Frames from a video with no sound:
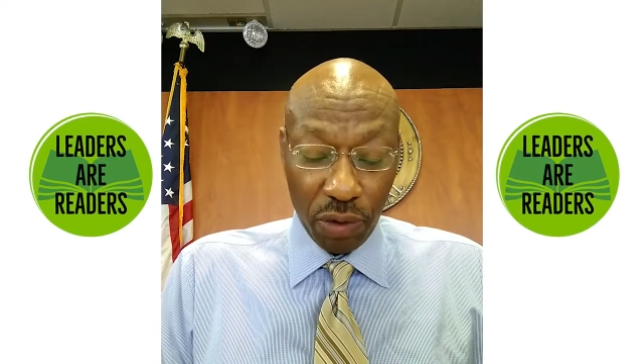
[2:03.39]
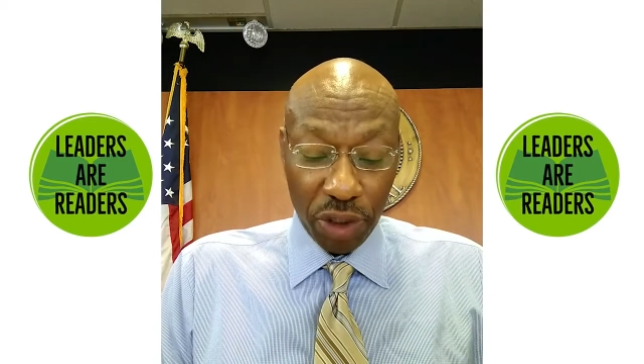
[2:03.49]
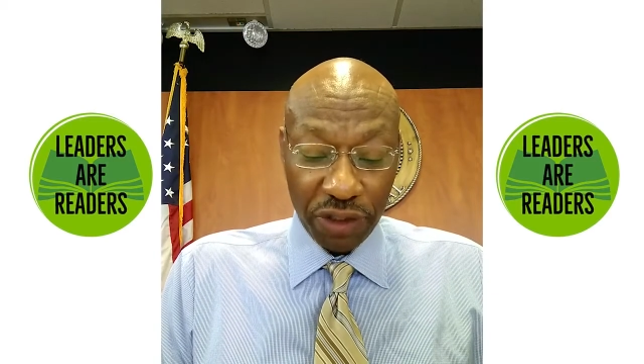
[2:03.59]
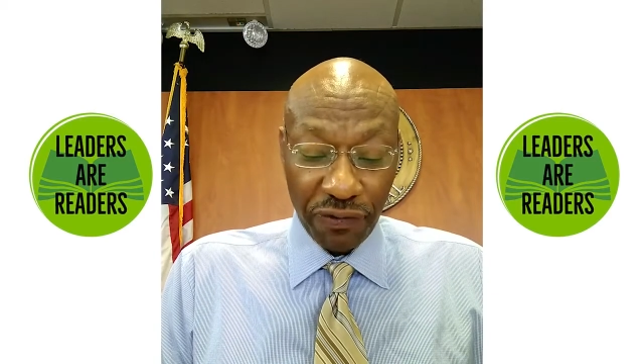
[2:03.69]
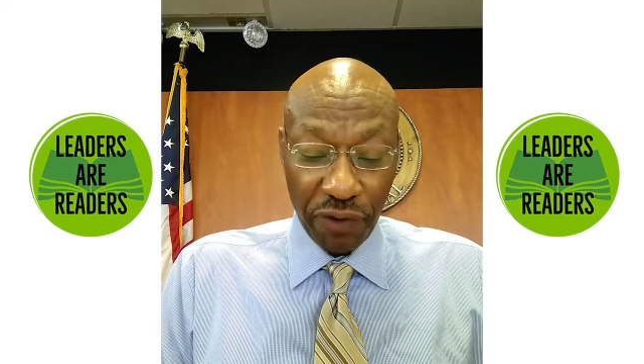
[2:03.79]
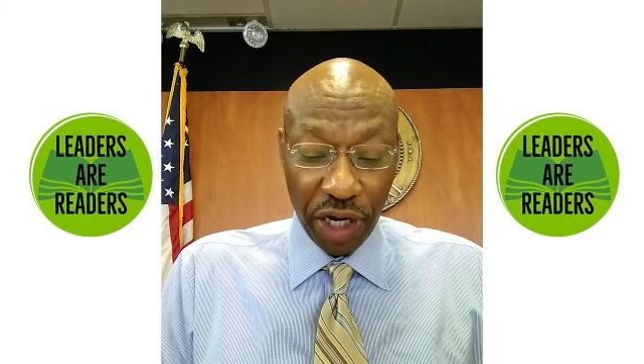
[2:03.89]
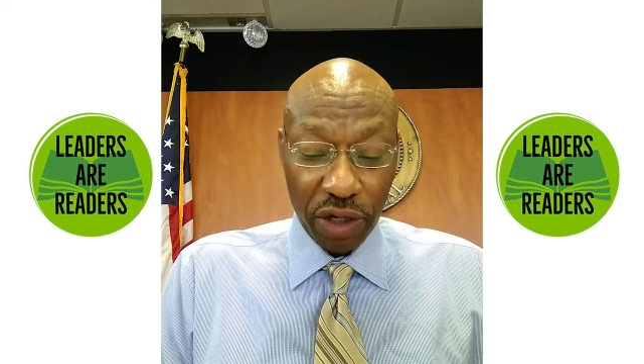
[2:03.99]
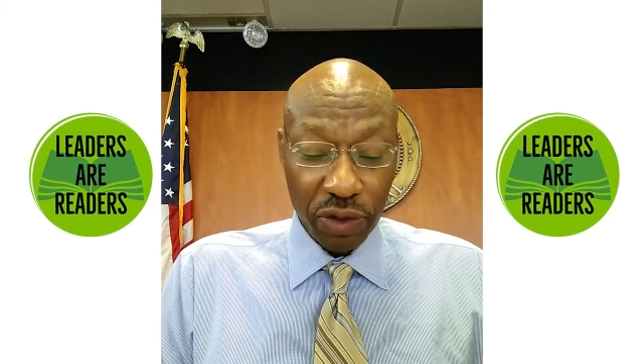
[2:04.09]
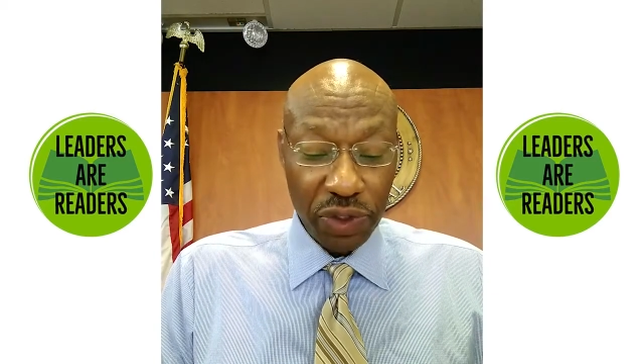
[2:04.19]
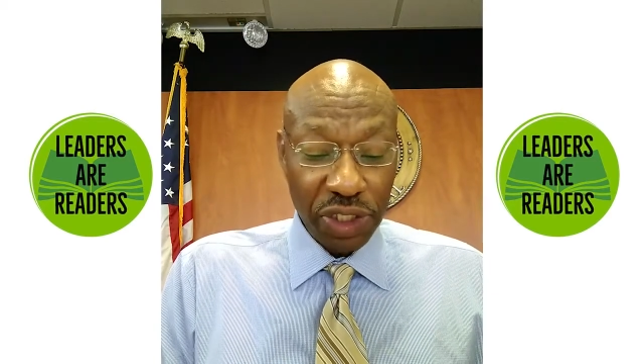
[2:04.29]
which
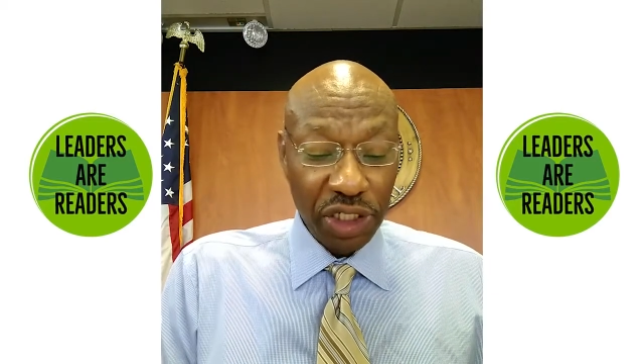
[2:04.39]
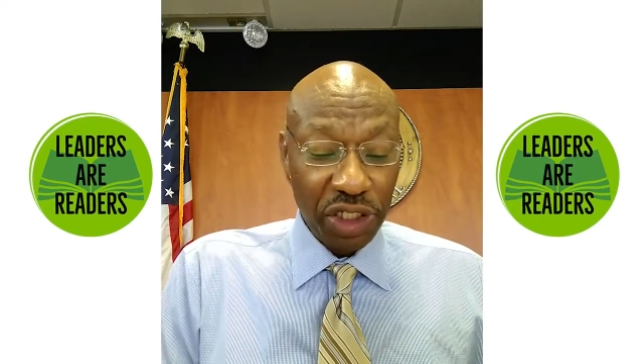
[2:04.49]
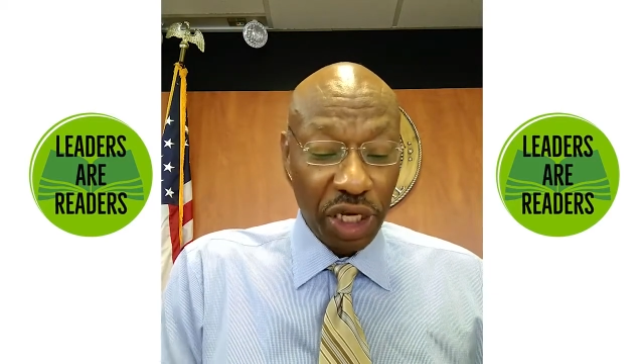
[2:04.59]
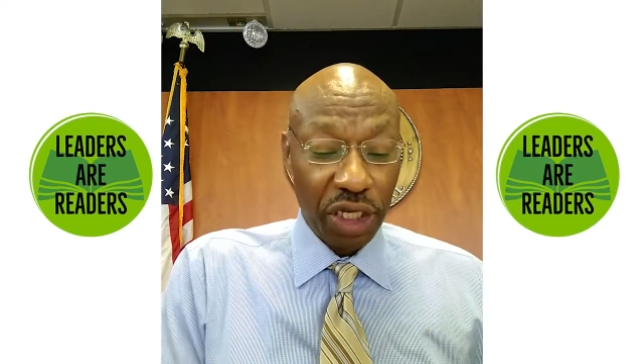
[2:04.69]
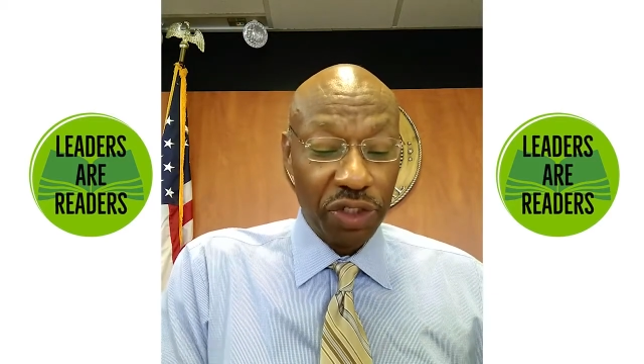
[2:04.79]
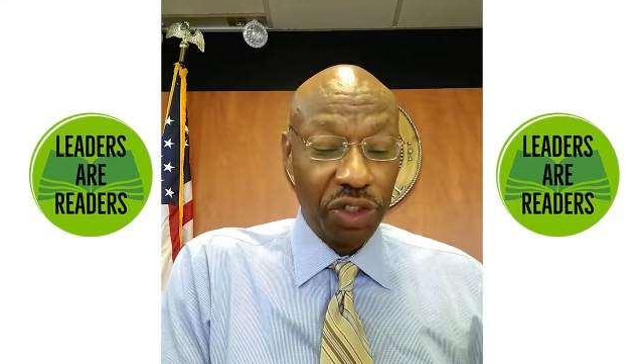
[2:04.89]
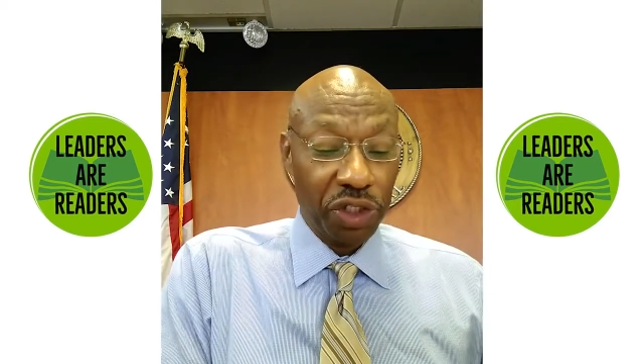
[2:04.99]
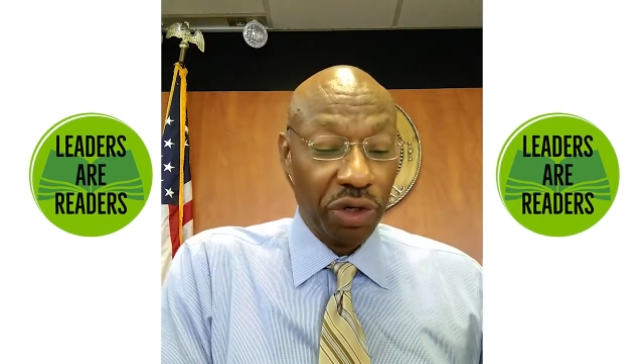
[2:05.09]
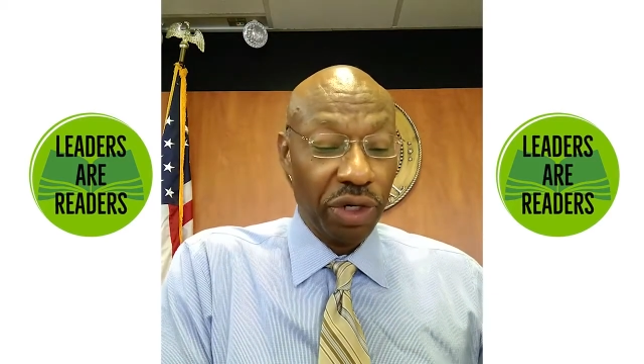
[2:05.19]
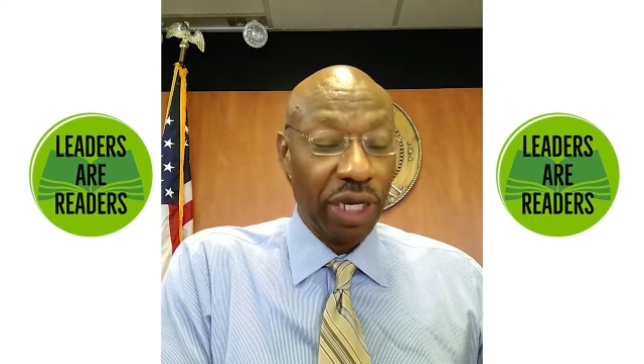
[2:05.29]
freckled CJ's
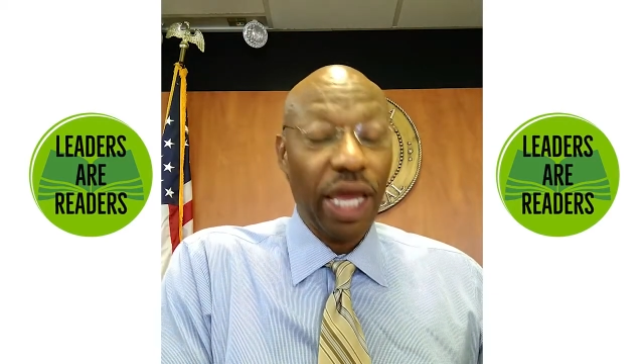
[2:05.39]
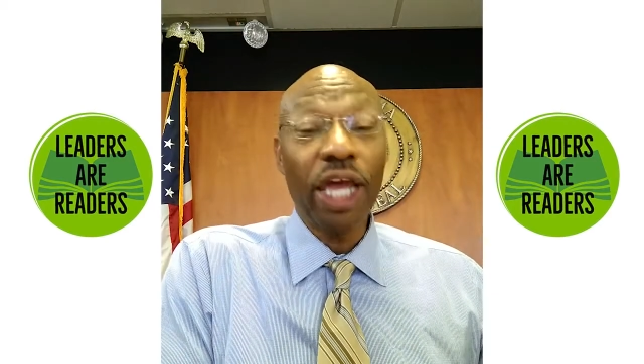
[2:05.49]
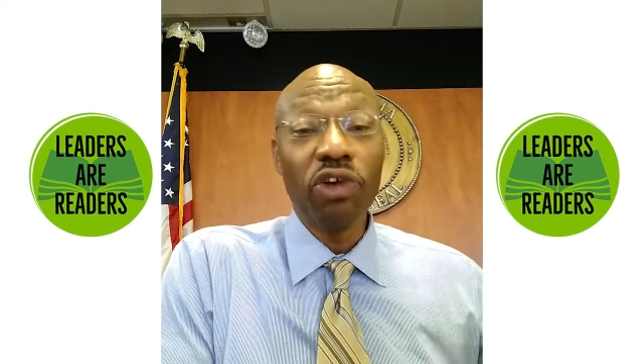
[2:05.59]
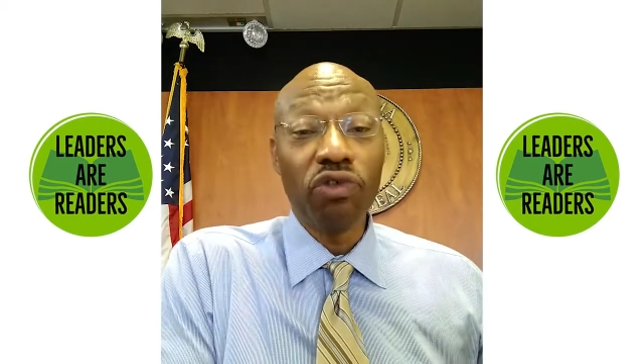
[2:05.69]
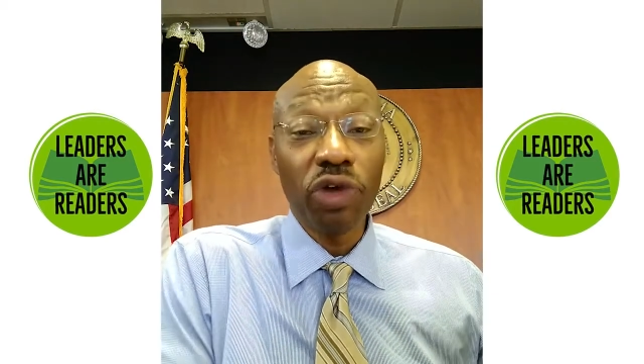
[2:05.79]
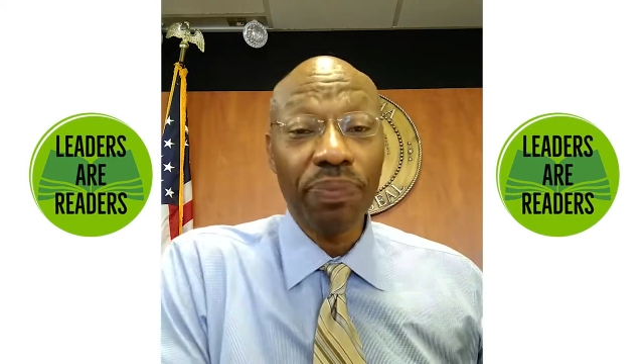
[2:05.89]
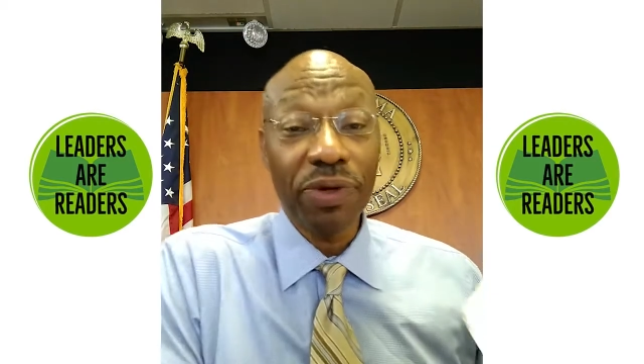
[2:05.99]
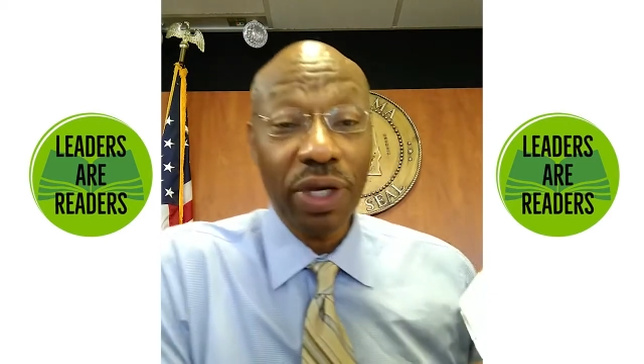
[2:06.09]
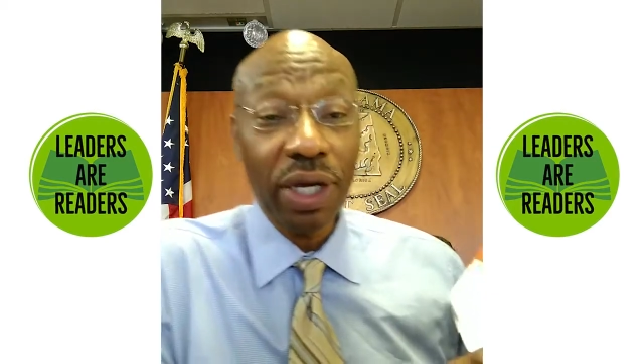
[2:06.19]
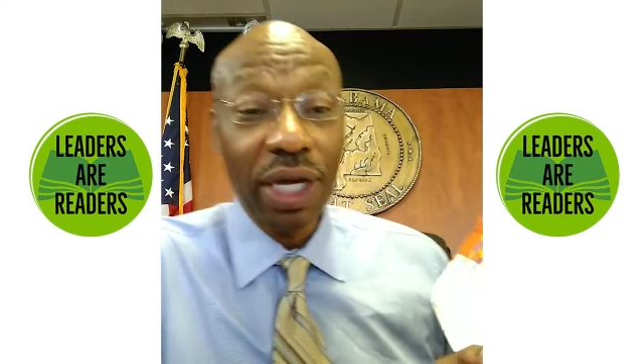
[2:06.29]
shirt and
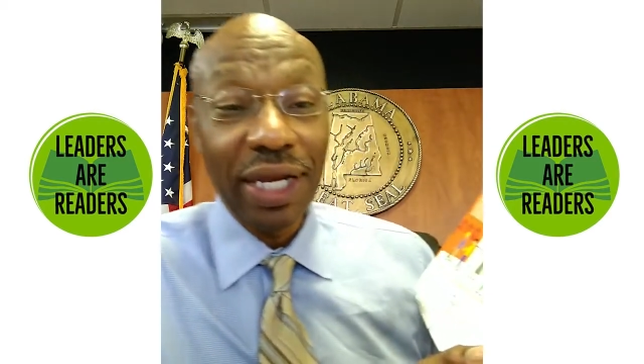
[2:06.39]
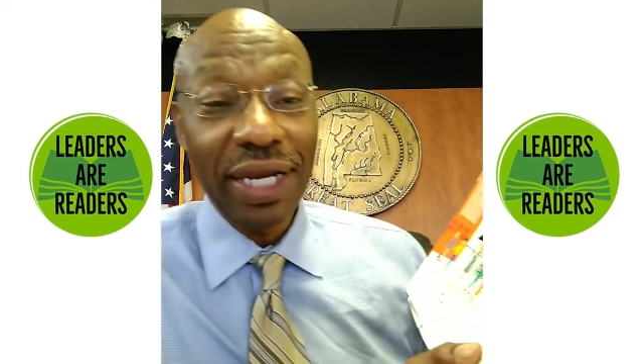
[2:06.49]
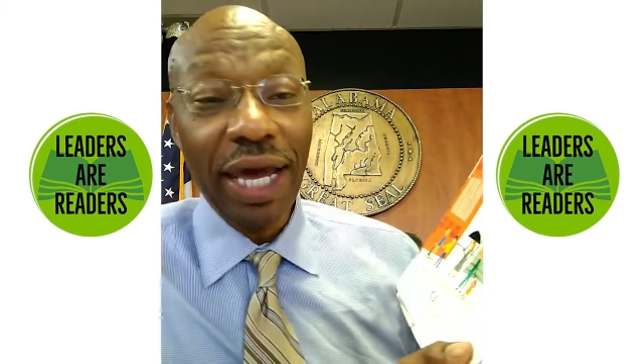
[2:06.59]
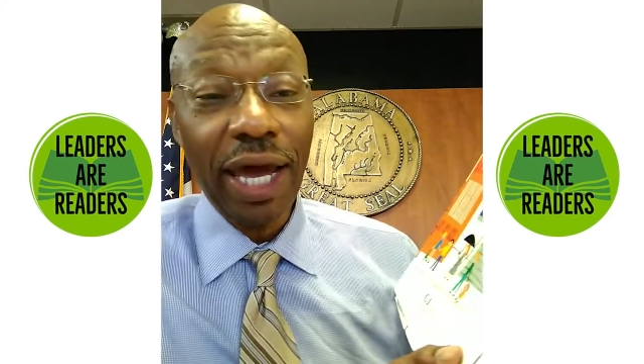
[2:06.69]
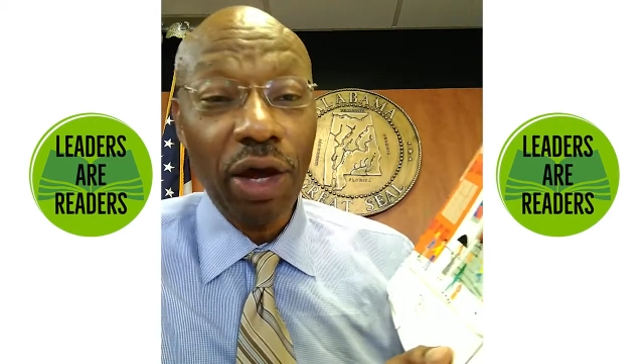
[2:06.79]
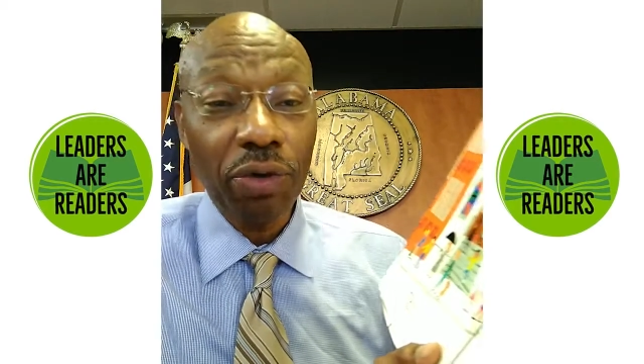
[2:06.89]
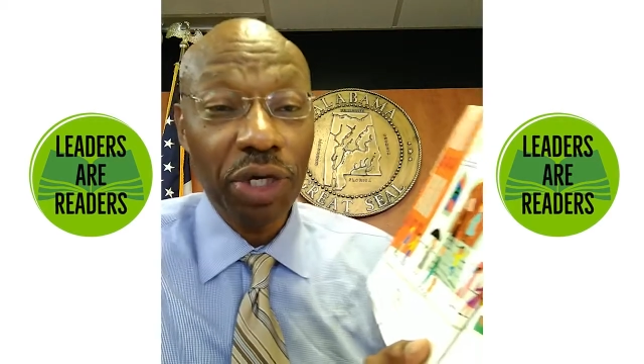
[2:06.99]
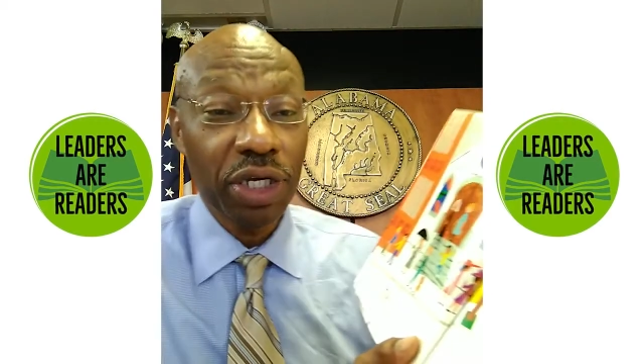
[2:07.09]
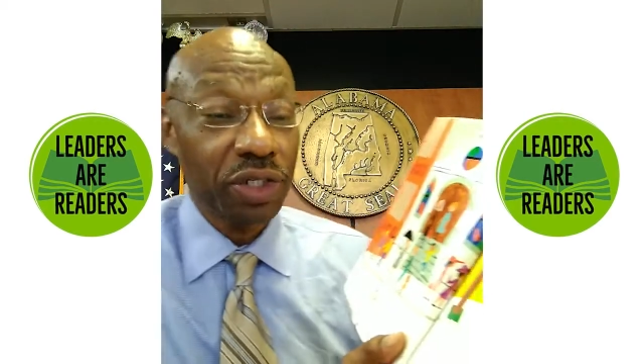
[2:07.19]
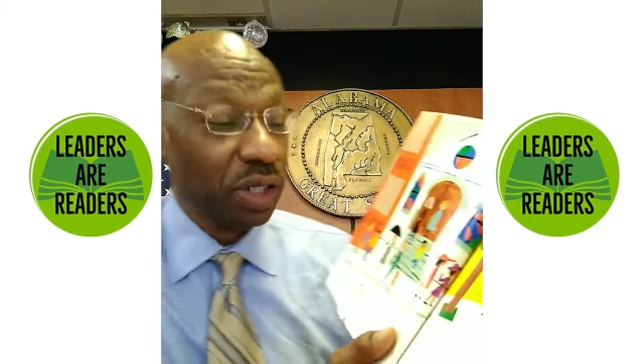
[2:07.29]
dripped down
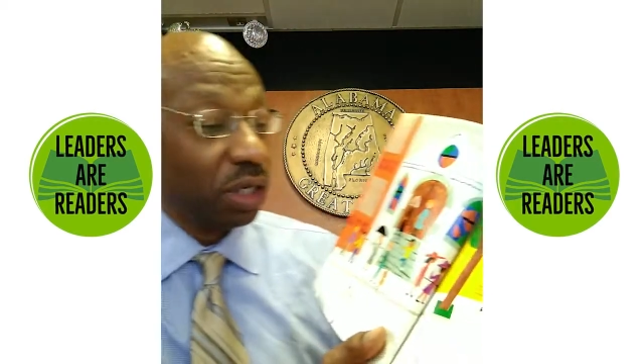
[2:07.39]
his